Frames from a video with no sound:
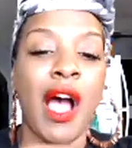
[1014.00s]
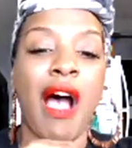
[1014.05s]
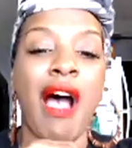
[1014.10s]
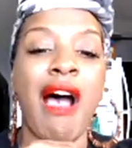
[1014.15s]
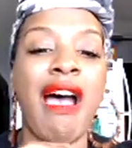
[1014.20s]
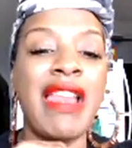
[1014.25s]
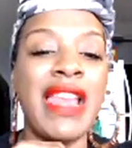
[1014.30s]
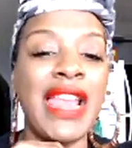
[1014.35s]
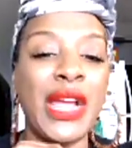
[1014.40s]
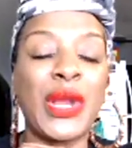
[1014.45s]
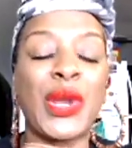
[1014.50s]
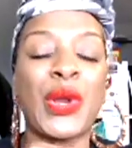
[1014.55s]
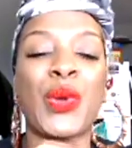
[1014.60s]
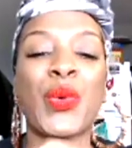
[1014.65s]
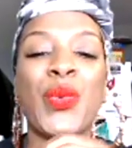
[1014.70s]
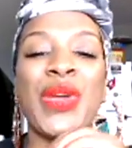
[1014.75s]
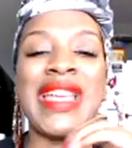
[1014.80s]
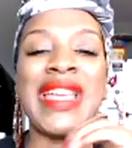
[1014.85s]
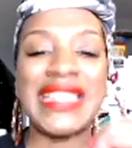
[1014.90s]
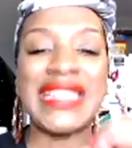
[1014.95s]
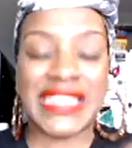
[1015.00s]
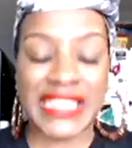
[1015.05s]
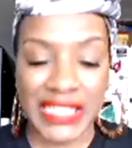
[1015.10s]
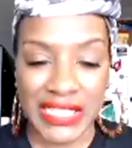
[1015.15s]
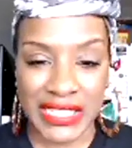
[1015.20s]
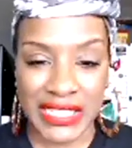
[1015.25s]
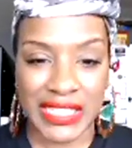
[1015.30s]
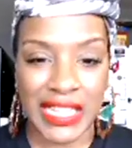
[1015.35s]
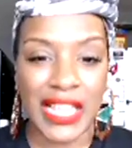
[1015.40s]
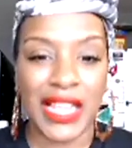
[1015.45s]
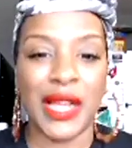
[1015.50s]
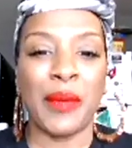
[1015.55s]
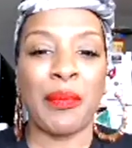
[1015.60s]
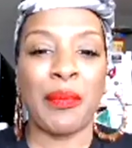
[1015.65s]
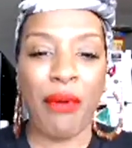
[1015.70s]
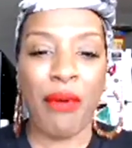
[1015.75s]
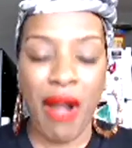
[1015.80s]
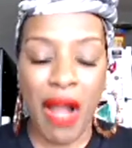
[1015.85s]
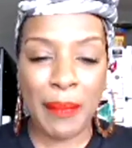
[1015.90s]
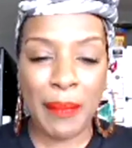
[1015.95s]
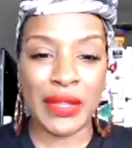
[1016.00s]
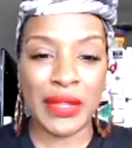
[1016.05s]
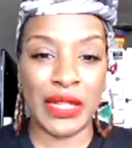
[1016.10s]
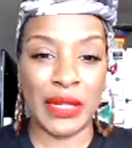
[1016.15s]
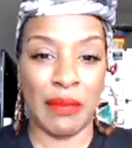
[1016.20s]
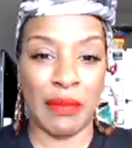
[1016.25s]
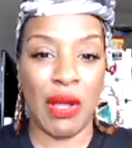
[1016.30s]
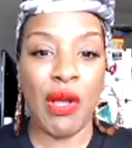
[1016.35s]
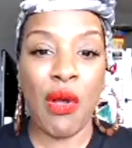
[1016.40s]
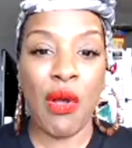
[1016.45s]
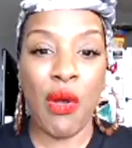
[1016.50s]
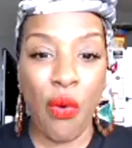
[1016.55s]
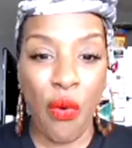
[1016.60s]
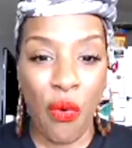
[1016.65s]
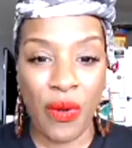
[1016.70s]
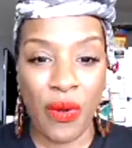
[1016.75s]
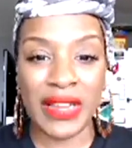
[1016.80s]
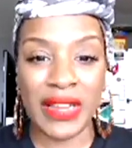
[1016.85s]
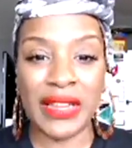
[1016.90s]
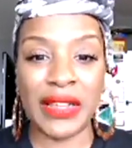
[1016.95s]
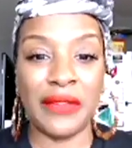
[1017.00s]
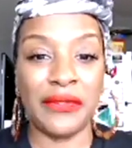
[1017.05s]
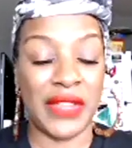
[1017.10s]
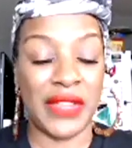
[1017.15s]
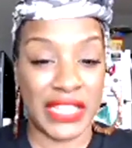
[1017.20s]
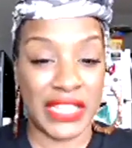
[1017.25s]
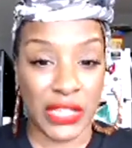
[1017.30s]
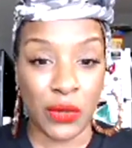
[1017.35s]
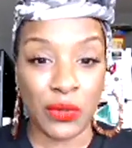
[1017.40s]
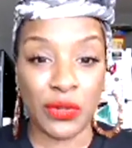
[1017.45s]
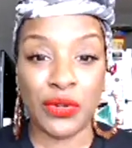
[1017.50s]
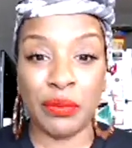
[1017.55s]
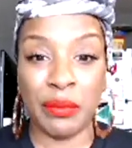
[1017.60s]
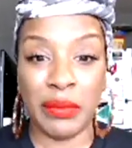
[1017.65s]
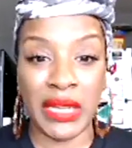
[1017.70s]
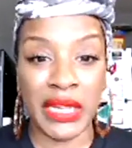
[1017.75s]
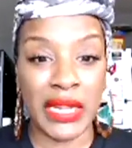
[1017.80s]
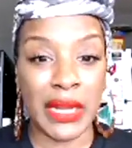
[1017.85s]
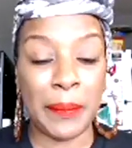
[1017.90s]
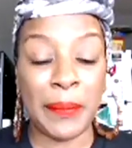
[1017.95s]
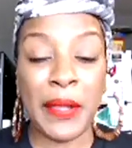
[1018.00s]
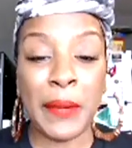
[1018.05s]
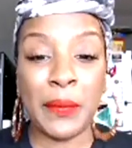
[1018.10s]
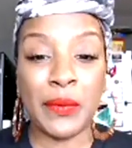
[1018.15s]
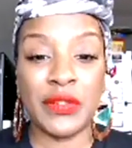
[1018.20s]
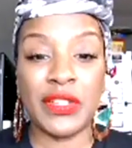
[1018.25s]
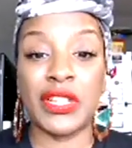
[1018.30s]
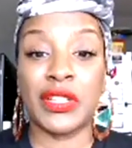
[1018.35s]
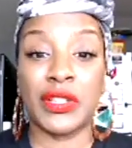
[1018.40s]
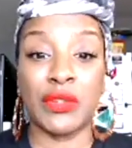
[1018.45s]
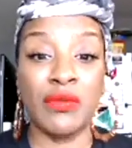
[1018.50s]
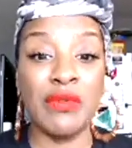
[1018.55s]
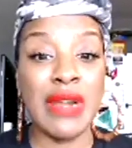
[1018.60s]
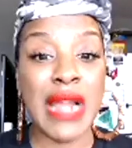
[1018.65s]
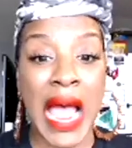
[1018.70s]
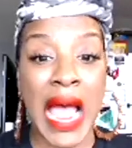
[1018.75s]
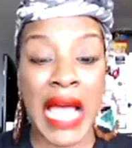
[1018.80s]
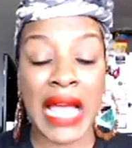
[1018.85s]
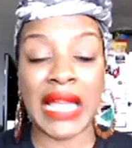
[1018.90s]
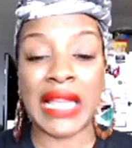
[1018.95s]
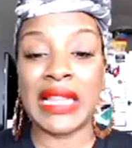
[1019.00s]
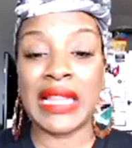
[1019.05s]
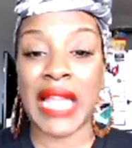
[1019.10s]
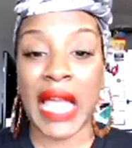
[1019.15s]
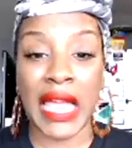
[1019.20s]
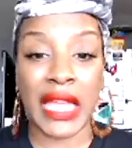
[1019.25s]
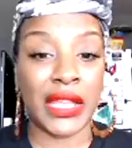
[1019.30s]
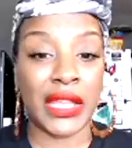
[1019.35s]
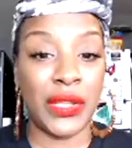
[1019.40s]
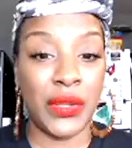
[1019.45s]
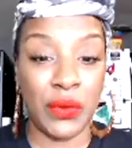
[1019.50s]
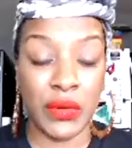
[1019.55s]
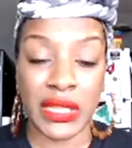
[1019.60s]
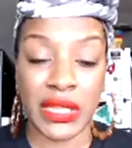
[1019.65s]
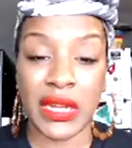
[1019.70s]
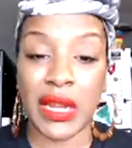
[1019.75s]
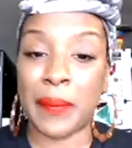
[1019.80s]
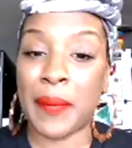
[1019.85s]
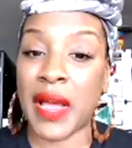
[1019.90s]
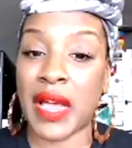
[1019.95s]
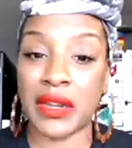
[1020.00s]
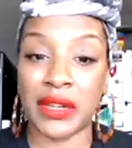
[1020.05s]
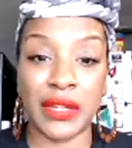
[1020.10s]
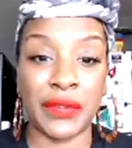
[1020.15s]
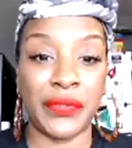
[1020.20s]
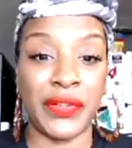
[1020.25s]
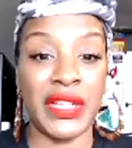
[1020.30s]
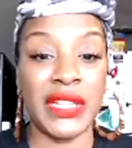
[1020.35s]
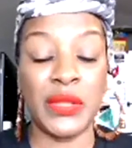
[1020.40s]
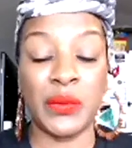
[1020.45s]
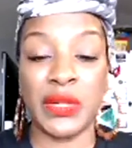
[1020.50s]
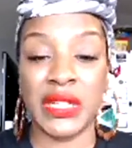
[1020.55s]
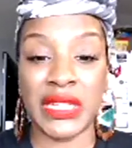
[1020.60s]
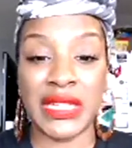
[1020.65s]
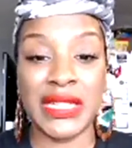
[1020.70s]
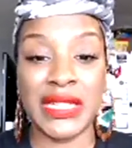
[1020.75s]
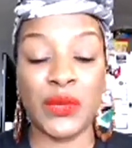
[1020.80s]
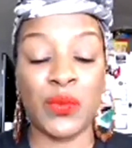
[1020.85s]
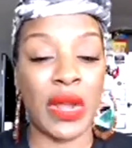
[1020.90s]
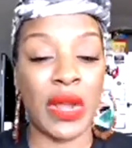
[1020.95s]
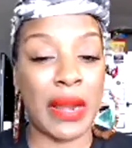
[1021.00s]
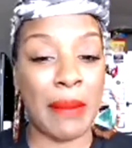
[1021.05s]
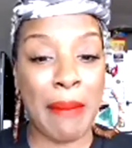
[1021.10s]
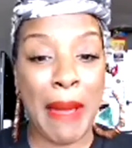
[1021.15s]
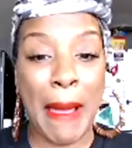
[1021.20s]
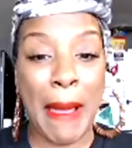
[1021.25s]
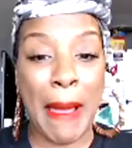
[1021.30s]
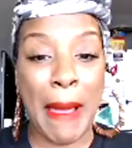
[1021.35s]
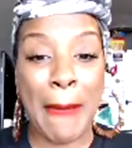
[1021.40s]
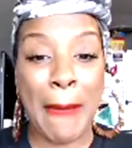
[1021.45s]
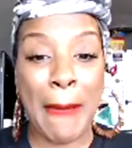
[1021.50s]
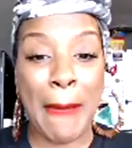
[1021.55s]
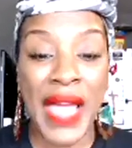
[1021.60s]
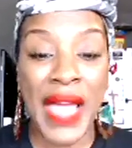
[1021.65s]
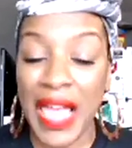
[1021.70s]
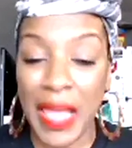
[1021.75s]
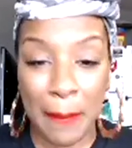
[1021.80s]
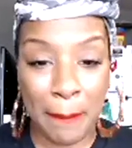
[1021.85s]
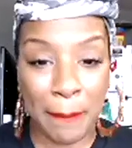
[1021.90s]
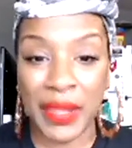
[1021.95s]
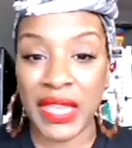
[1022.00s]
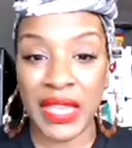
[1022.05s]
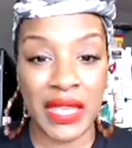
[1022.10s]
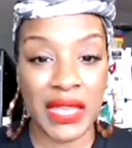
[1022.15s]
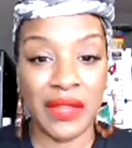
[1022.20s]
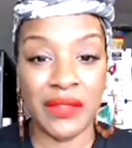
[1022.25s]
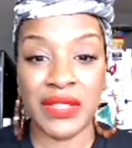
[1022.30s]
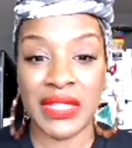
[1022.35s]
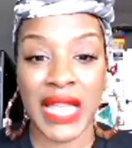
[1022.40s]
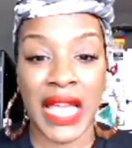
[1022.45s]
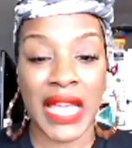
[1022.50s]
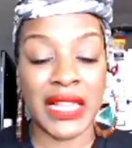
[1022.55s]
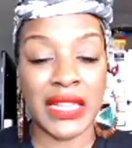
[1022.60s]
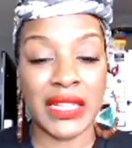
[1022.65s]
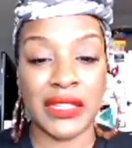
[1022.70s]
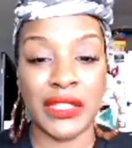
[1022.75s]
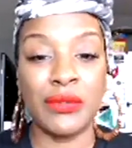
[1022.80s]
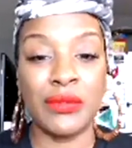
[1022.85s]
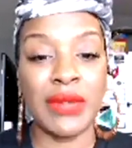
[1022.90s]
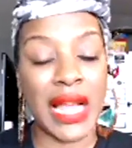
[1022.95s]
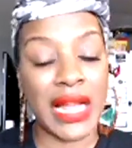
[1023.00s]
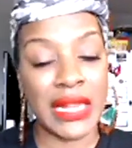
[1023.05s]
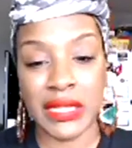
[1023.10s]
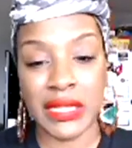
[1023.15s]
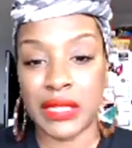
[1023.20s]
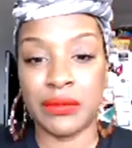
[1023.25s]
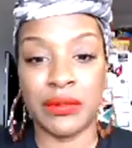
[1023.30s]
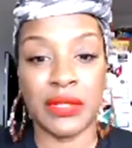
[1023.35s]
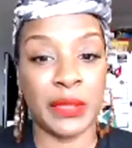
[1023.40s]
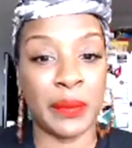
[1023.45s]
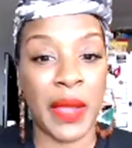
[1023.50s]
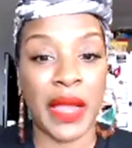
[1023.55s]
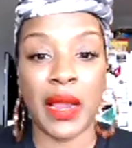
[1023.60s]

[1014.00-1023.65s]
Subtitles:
an egregious problem on social media. People just do not like using apostrophes, which is one of my pet peeves. Like, do not disrespect